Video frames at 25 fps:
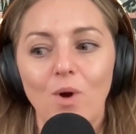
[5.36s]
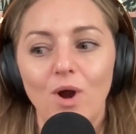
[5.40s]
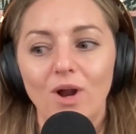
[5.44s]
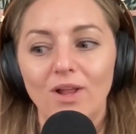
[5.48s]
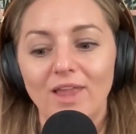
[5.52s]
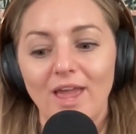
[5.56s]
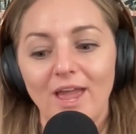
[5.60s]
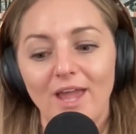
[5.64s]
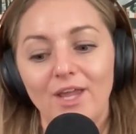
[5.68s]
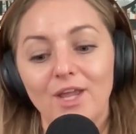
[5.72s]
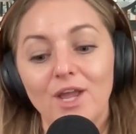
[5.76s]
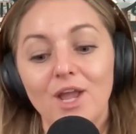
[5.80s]
or
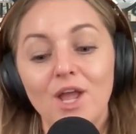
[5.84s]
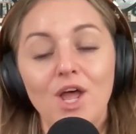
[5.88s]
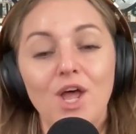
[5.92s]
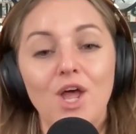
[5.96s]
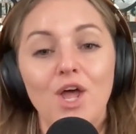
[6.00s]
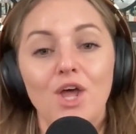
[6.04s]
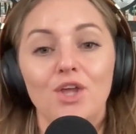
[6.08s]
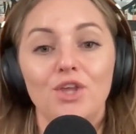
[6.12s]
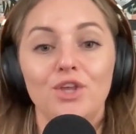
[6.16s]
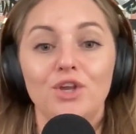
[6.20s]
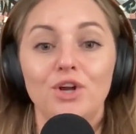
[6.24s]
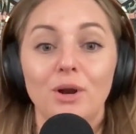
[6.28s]
like
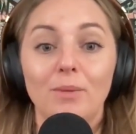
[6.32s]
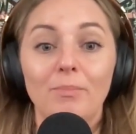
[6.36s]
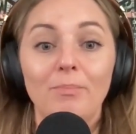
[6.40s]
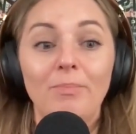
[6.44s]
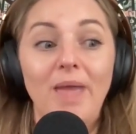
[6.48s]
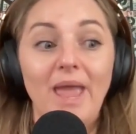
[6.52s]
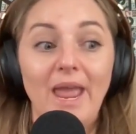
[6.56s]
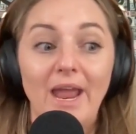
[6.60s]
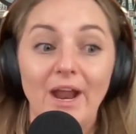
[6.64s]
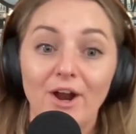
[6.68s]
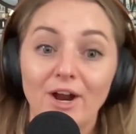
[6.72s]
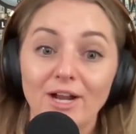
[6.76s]
your
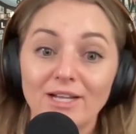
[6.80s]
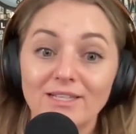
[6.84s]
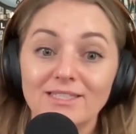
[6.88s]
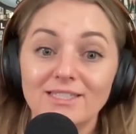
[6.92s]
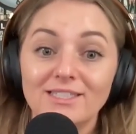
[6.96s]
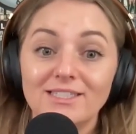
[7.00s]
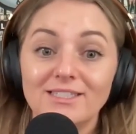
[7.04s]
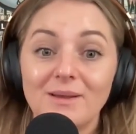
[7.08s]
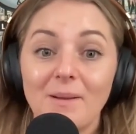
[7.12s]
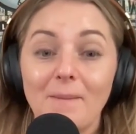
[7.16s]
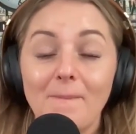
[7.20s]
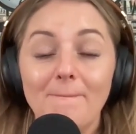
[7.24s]

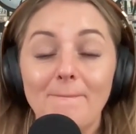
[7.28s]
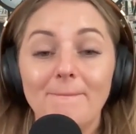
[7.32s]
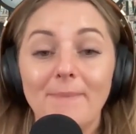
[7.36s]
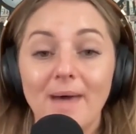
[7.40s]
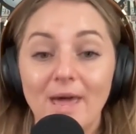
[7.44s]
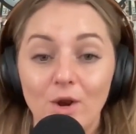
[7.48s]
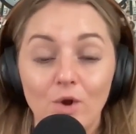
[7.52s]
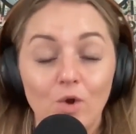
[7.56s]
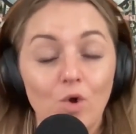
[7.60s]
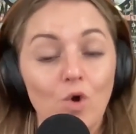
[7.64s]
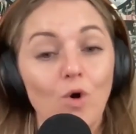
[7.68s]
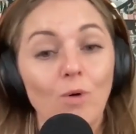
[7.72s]
parents'
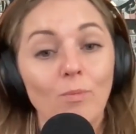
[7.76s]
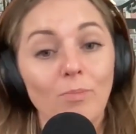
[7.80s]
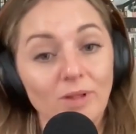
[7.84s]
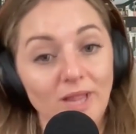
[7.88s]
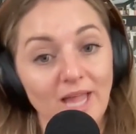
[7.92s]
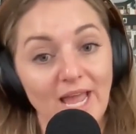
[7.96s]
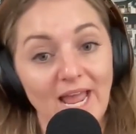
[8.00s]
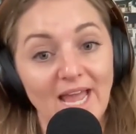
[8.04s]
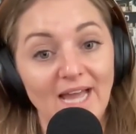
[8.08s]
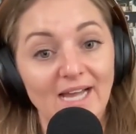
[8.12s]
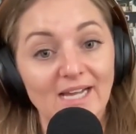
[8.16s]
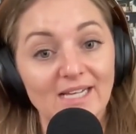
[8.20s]
medical
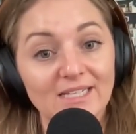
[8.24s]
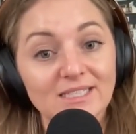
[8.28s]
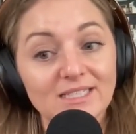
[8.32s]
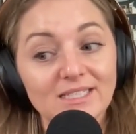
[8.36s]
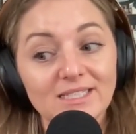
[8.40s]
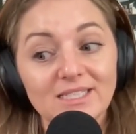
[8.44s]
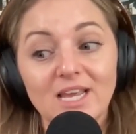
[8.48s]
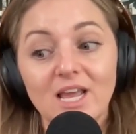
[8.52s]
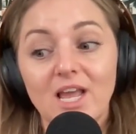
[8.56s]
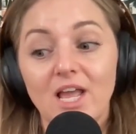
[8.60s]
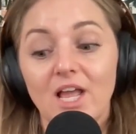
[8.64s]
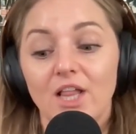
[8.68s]

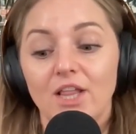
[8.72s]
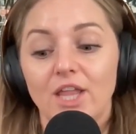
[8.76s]
plans,